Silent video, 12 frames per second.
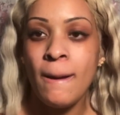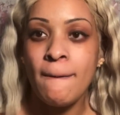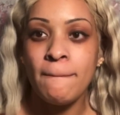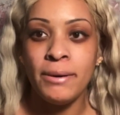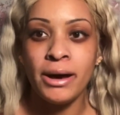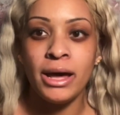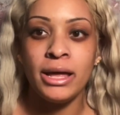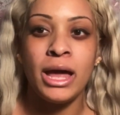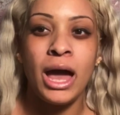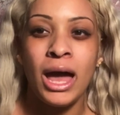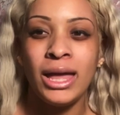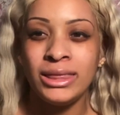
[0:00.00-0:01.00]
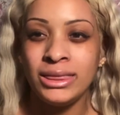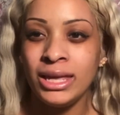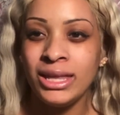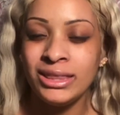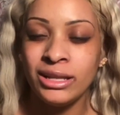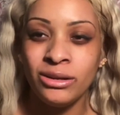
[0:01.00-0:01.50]
But I
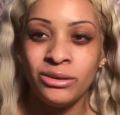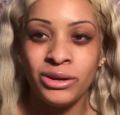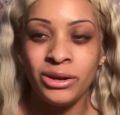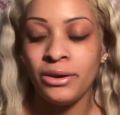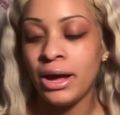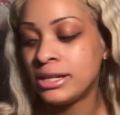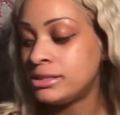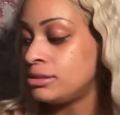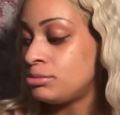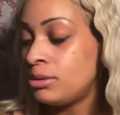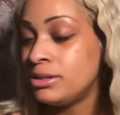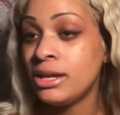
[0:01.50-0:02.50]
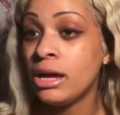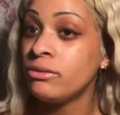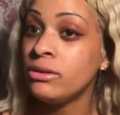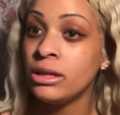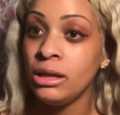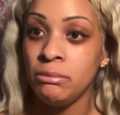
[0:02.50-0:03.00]
think the L'Oreal has this one
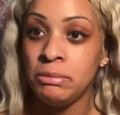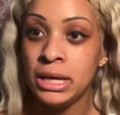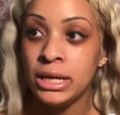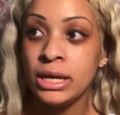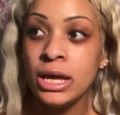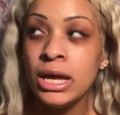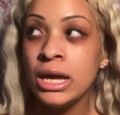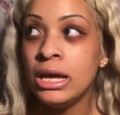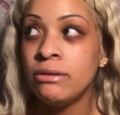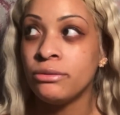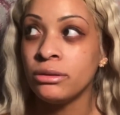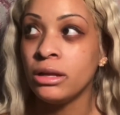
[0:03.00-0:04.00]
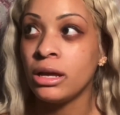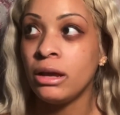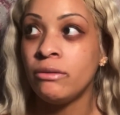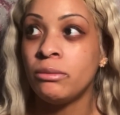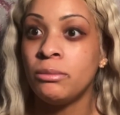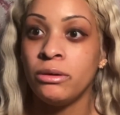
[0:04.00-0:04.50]
definitely beat if you're looking
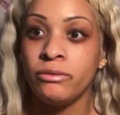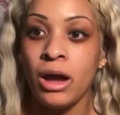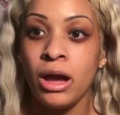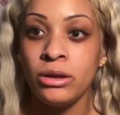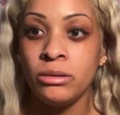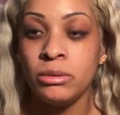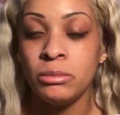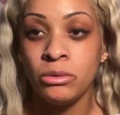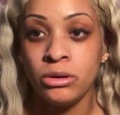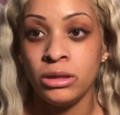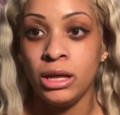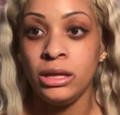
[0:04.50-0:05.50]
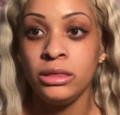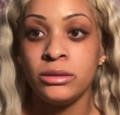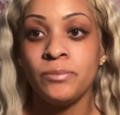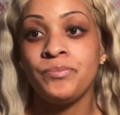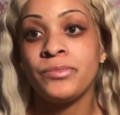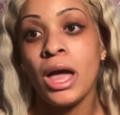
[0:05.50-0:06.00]
for more volume and more length.
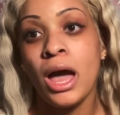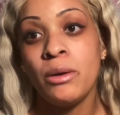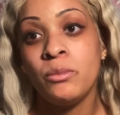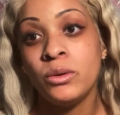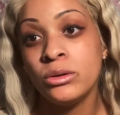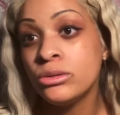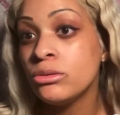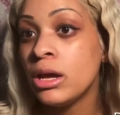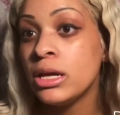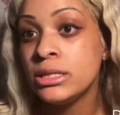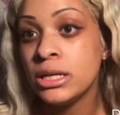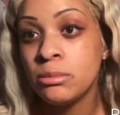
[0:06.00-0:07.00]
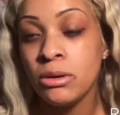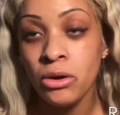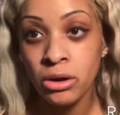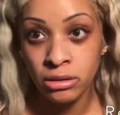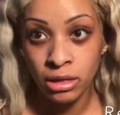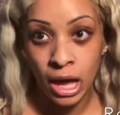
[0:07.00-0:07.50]
I will do a demo
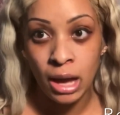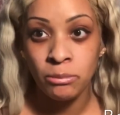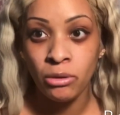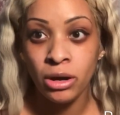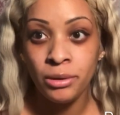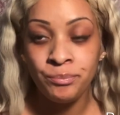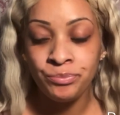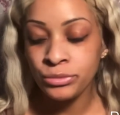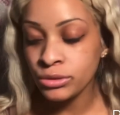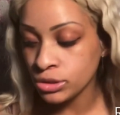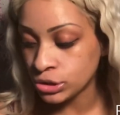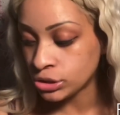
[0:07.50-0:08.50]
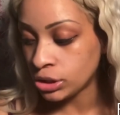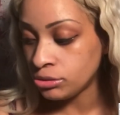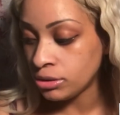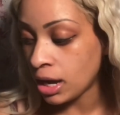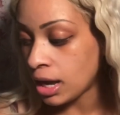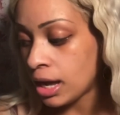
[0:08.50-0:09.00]
on camera to show you
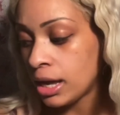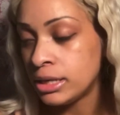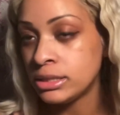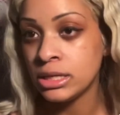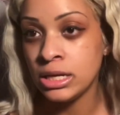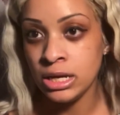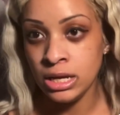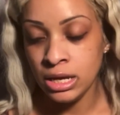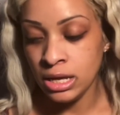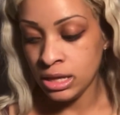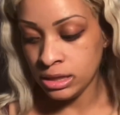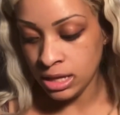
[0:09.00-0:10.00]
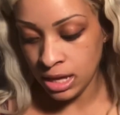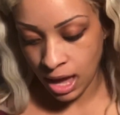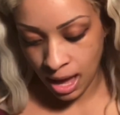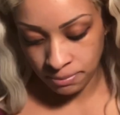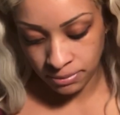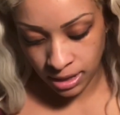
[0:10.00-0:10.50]
guys the
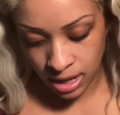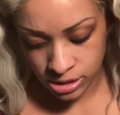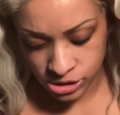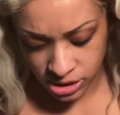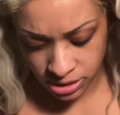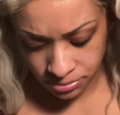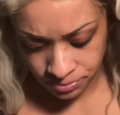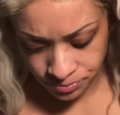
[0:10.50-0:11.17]
application.